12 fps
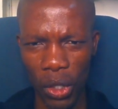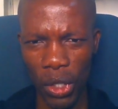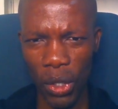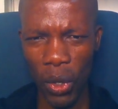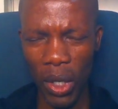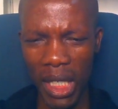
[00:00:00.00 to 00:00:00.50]

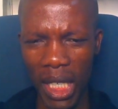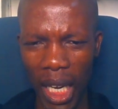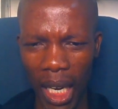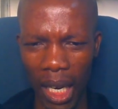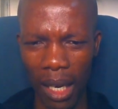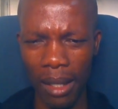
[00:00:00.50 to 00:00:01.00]

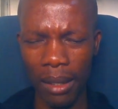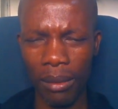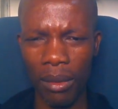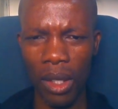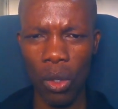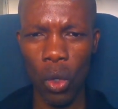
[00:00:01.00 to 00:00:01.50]
total
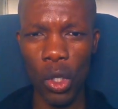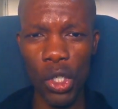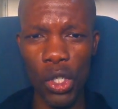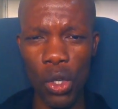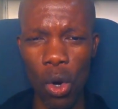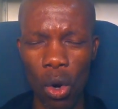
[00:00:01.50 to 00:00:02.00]

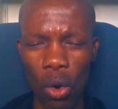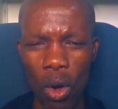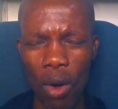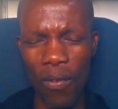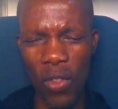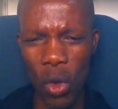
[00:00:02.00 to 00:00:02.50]
control
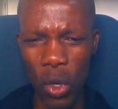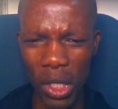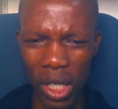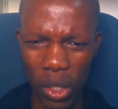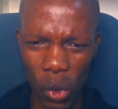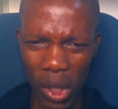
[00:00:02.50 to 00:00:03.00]
of
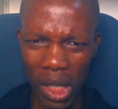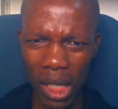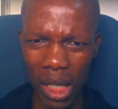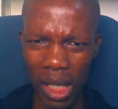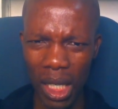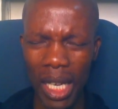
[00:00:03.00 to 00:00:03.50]
those
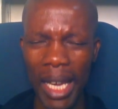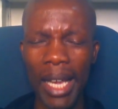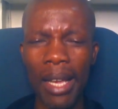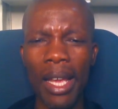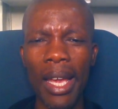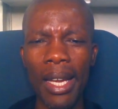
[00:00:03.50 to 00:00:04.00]
resources.
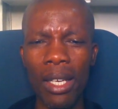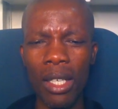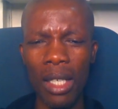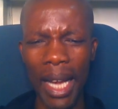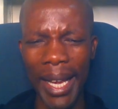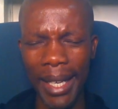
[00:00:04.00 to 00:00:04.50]
And
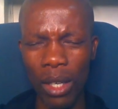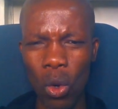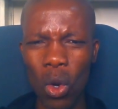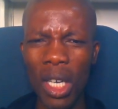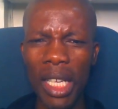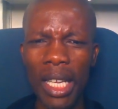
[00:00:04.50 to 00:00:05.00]
I can
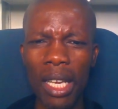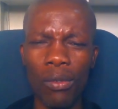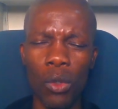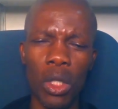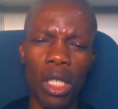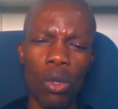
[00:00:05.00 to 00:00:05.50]
only have
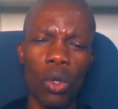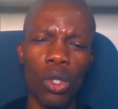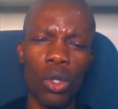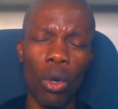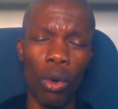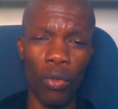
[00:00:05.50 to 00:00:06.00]
total
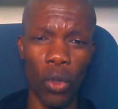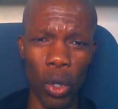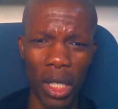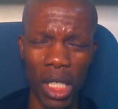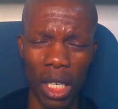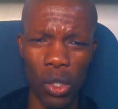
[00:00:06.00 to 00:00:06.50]
control of
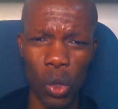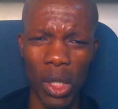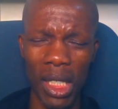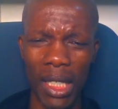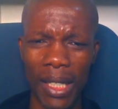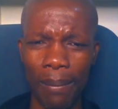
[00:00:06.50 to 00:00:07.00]
those
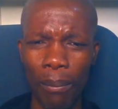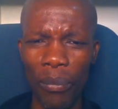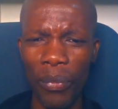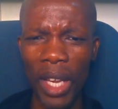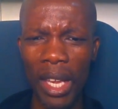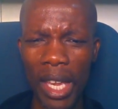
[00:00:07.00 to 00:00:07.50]
resources
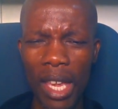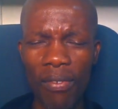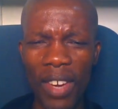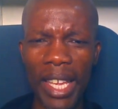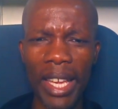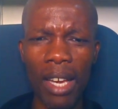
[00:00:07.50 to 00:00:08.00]
if
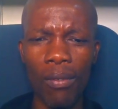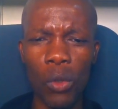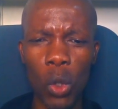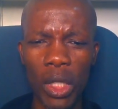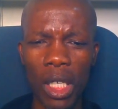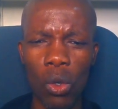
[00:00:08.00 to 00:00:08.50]
I have
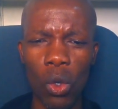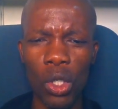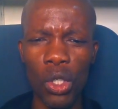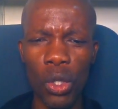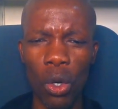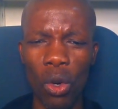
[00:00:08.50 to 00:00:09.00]
total
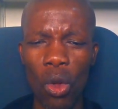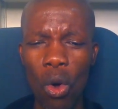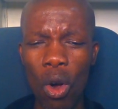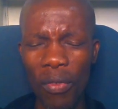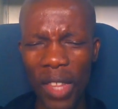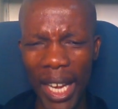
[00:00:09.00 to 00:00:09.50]
control
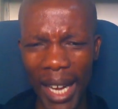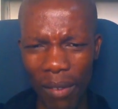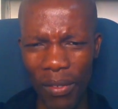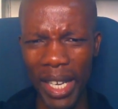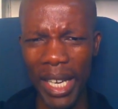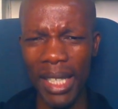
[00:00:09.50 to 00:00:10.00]
of the
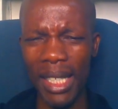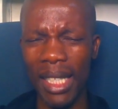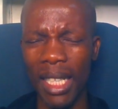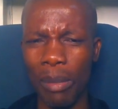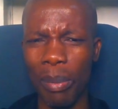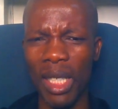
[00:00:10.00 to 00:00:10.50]
governance in
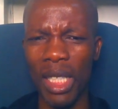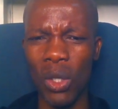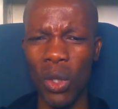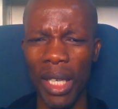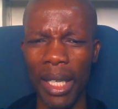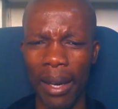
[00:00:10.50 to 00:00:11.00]
that
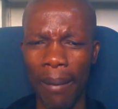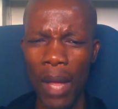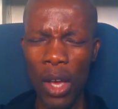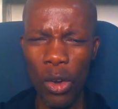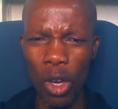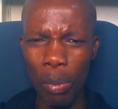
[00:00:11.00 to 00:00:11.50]
particular area.
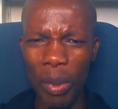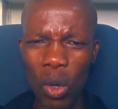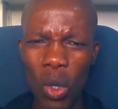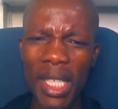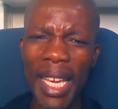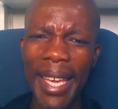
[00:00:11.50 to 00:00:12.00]
Not
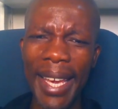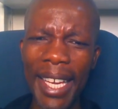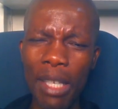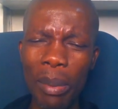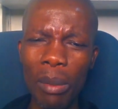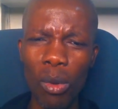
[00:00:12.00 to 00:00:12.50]
because I
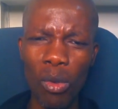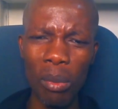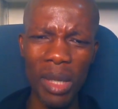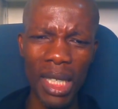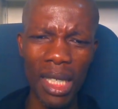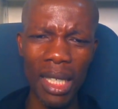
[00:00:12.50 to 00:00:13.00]
hate people from
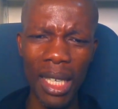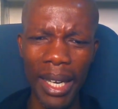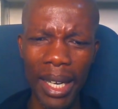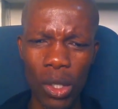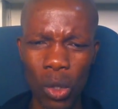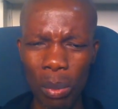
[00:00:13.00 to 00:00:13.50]
certain
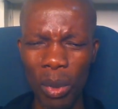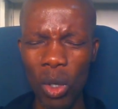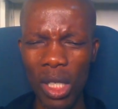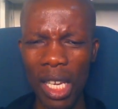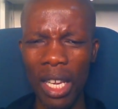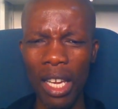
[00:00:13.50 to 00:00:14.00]
areas, not
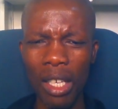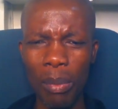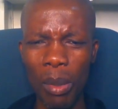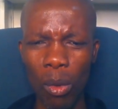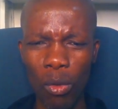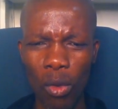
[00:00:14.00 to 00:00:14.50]
because I hate
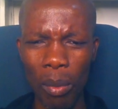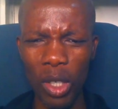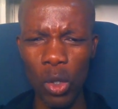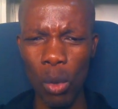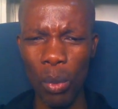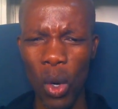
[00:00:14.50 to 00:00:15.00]
people
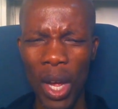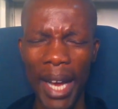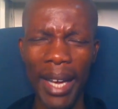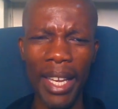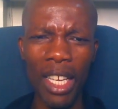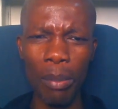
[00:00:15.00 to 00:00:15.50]
Matopo,
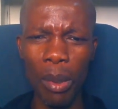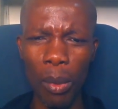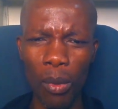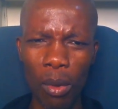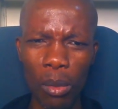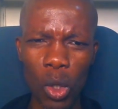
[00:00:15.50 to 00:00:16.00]
I hate people
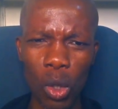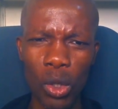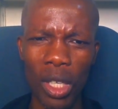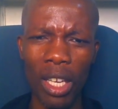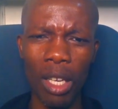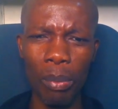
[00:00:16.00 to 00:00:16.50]
from
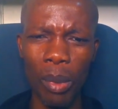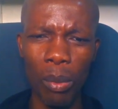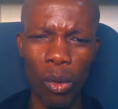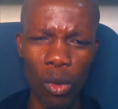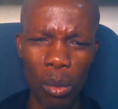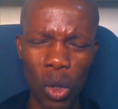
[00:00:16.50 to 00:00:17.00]
Cholocha, I hate
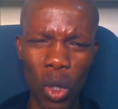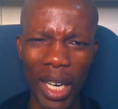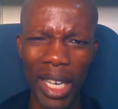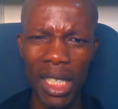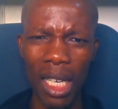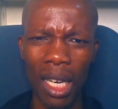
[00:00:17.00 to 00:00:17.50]
people from
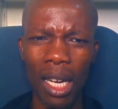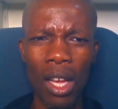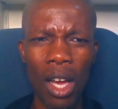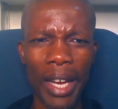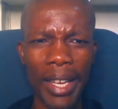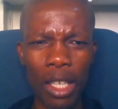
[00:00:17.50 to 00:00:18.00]

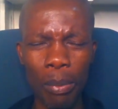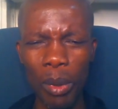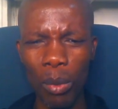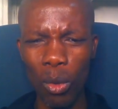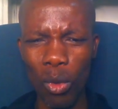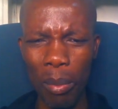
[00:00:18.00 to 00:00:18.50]
Torashanga, I hate
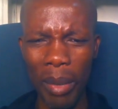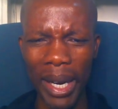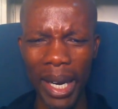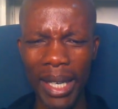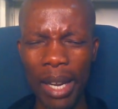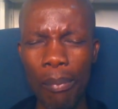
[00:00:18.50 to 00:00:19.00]
people from
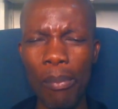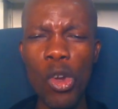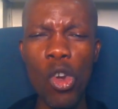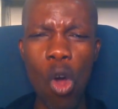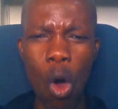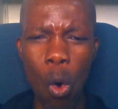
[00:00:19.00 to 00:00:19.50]
Maranda.
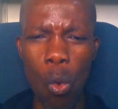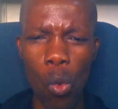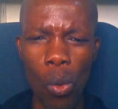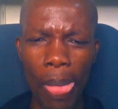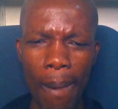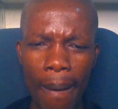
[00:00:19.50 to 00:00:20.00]
No,
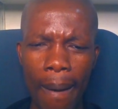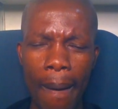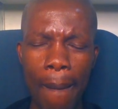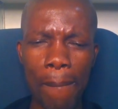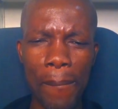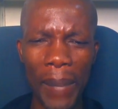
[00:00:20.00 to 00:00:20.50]

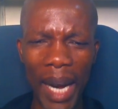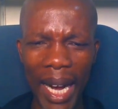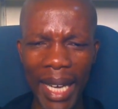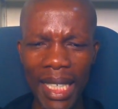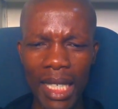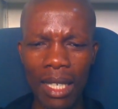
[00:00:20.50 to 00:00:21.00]

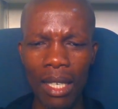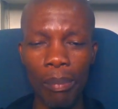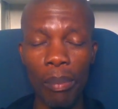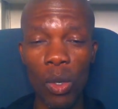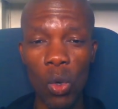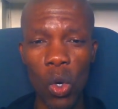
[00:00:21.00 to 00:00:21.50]
but
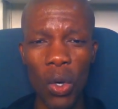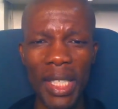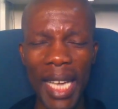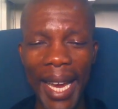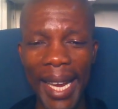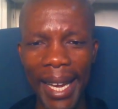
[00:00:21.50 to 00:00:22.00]

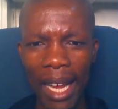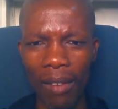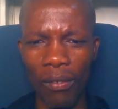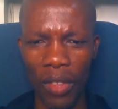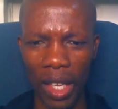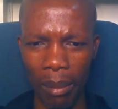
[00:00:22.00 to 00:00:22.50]
because I
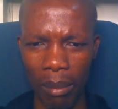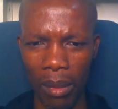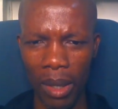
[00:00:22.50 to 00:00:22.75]
love them,